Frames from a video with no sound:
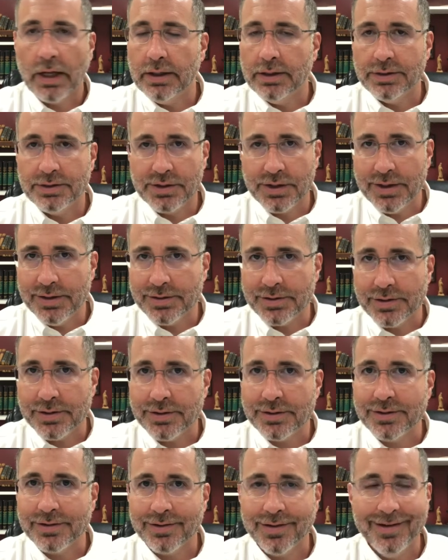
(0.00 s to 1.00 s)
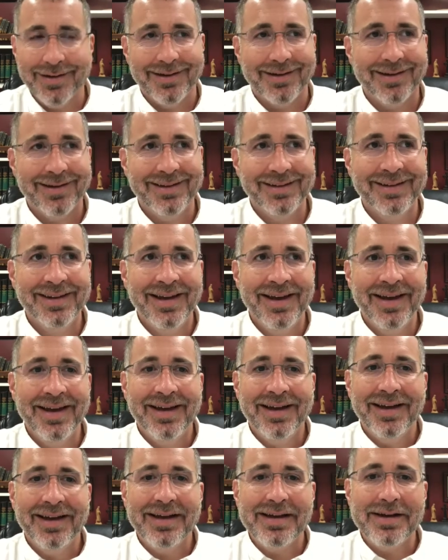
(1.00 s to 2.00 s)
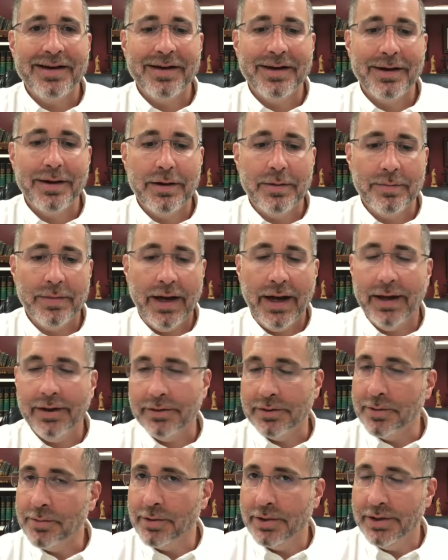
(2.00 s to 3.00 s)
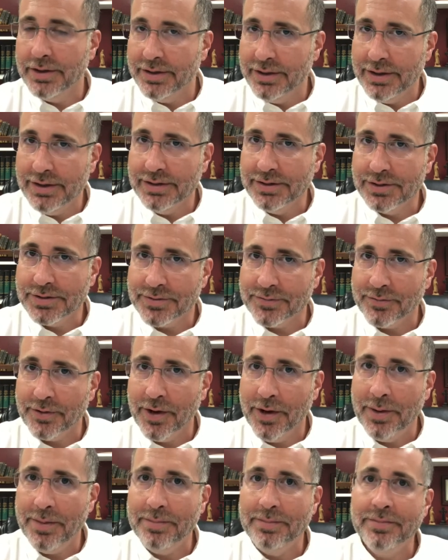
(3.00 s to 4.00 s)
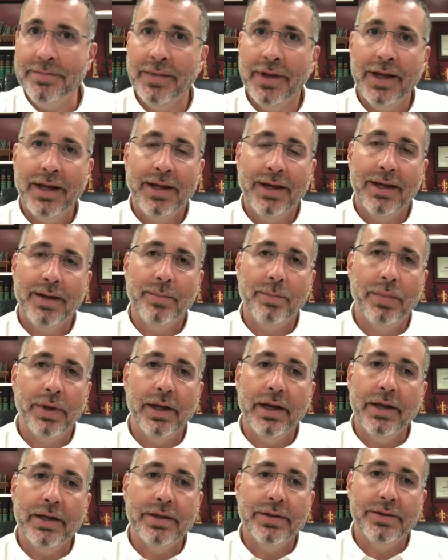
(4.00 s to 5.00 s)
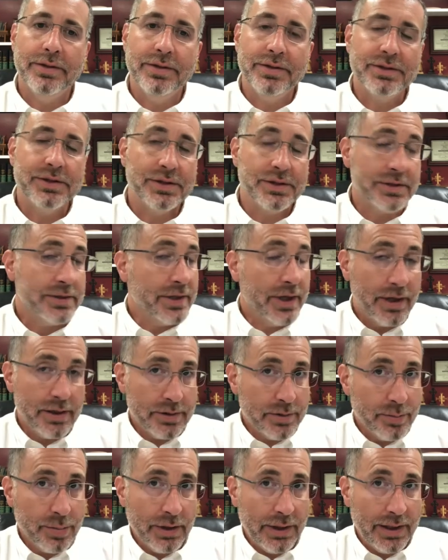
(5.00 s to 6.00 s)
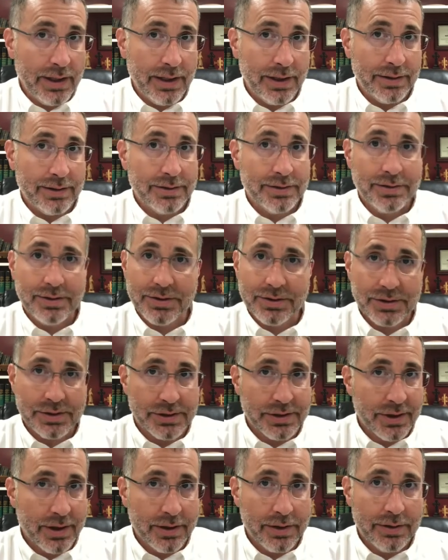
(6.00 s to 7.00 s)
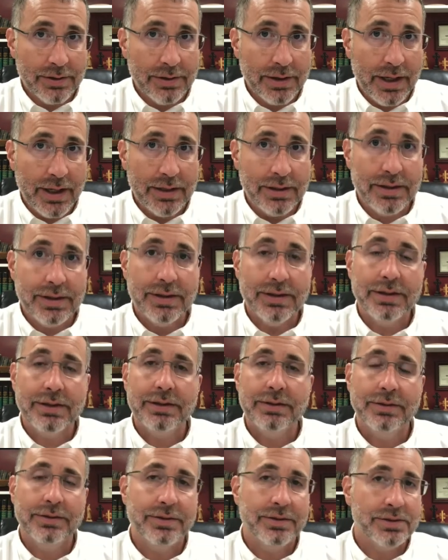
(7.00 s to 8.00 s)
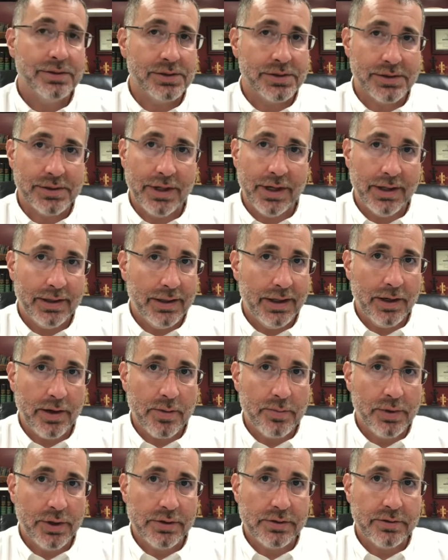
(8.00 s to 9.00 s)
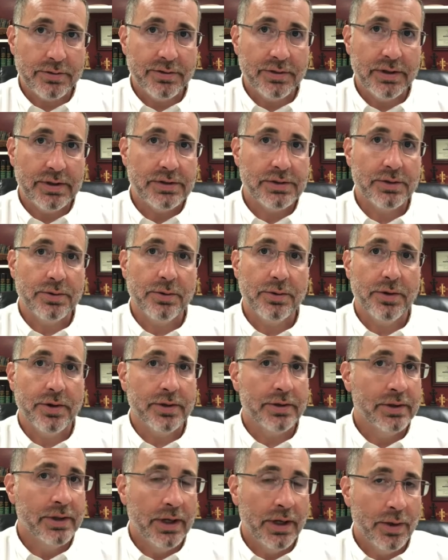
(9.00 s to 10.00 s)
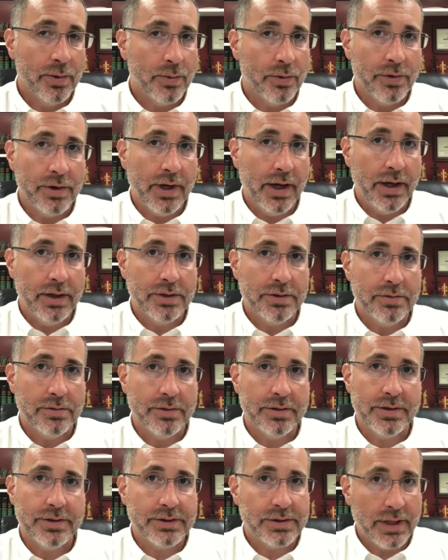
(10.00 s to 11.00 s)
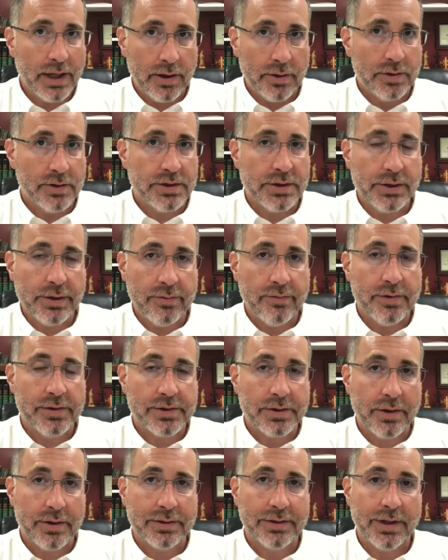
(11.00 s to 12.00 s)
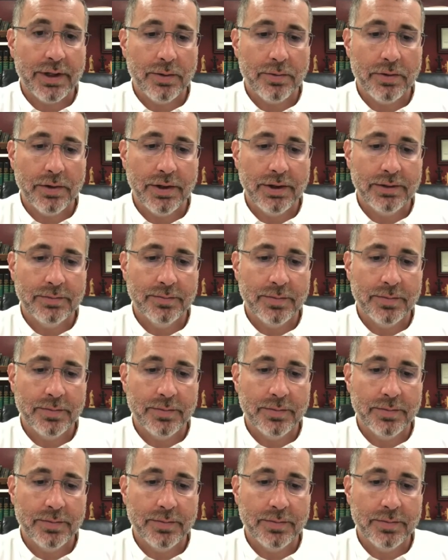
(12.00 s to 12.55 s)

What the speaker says: Jesus, I don't know where you're getting this from, but this is not the plan. This is not a good idea. This is not how I pictured things going. We're not doing this. How could you even talk that way?